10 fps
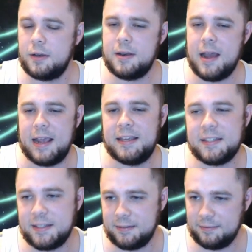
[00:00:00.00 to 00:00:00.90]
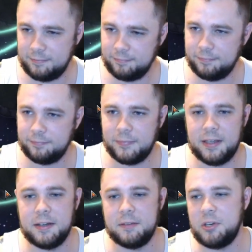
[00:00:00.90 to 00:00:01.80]
Nice.
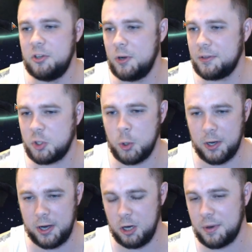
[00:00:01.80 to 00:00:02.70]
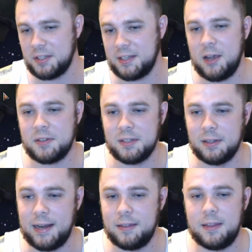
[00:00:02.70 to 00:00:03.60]
And we do get the trigger here because it counts as a
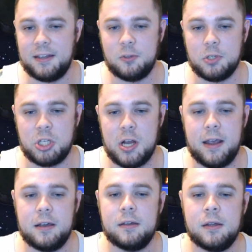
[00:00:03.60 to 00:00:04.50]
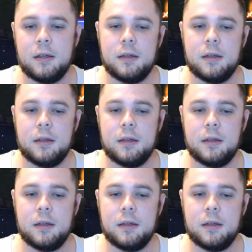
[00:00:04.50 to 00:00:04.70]
land thanks to Ashaya.